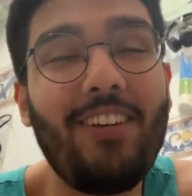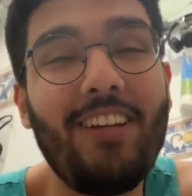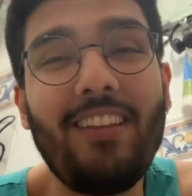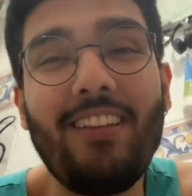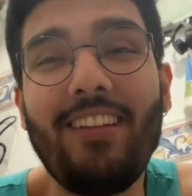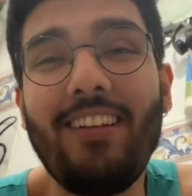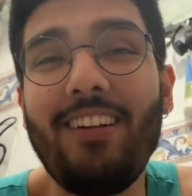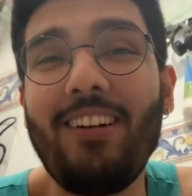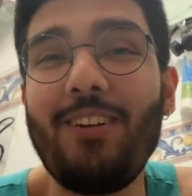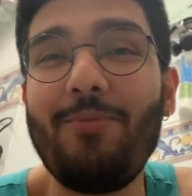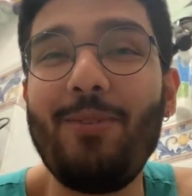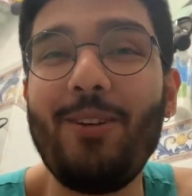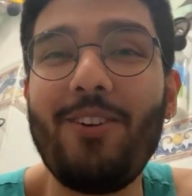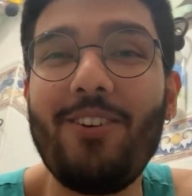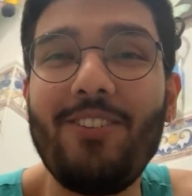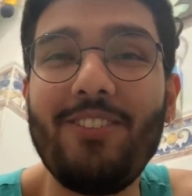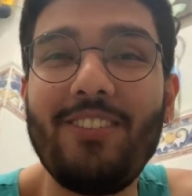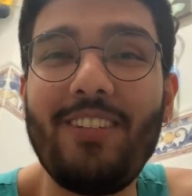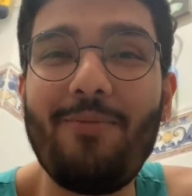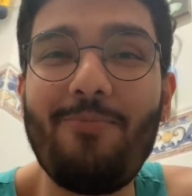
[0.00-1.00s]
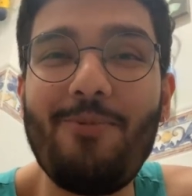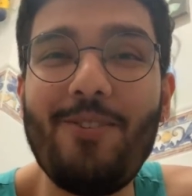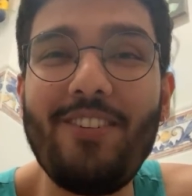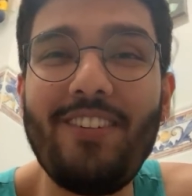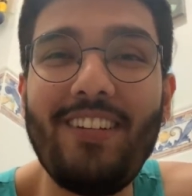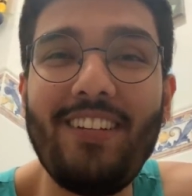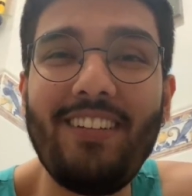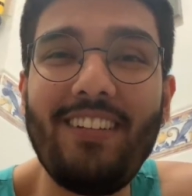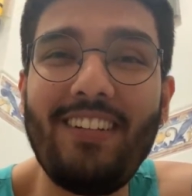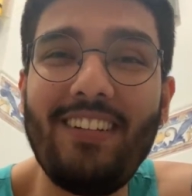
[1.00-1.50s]
get angry because I
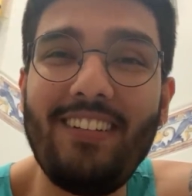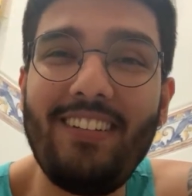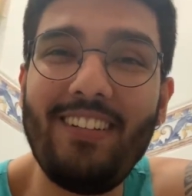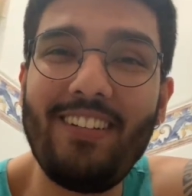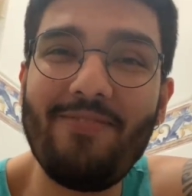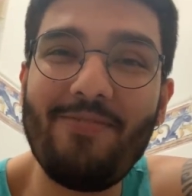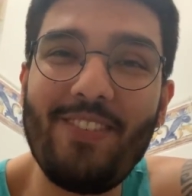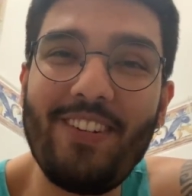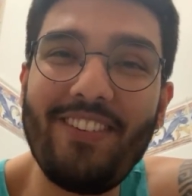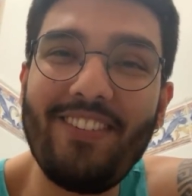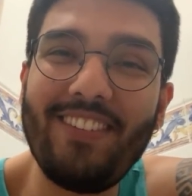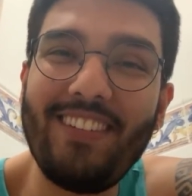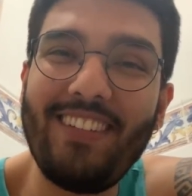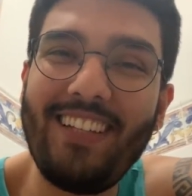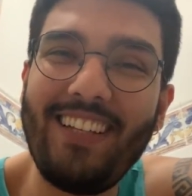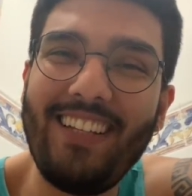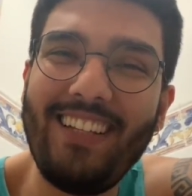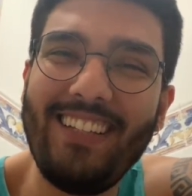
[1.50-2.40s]
pretend that I didn't wear nothing.